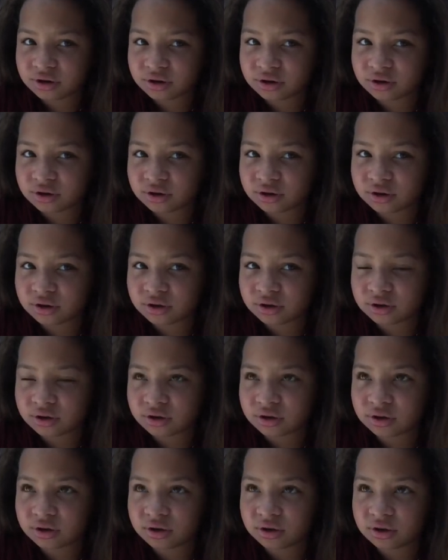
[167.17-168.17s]

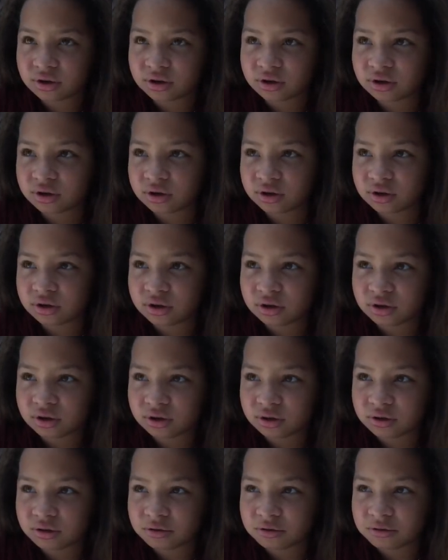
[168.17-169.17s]

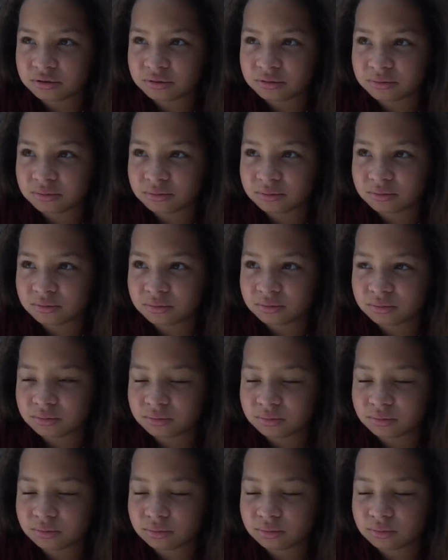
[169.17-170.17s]

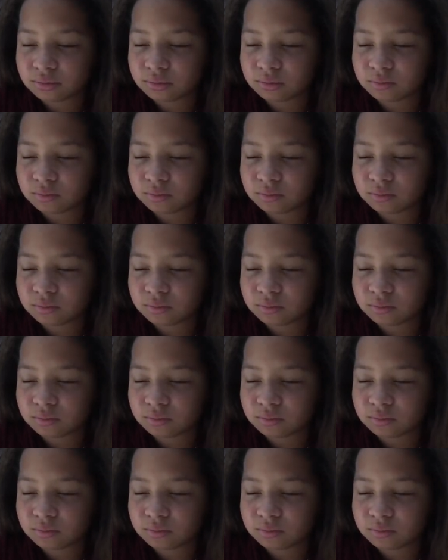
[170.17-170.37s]
[no speech]